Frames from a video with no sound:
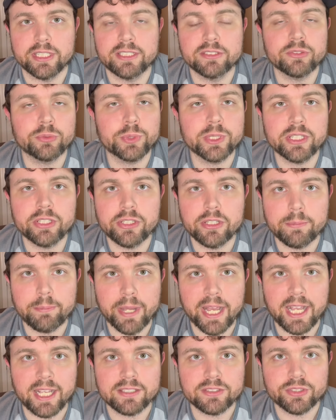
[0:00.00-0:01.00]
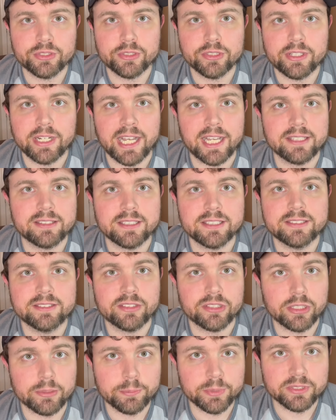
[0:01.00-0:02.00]
He's a really good passer at the
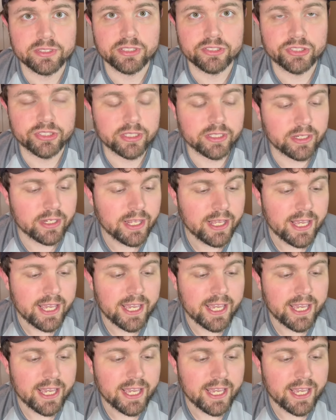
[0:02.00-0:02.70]
center position,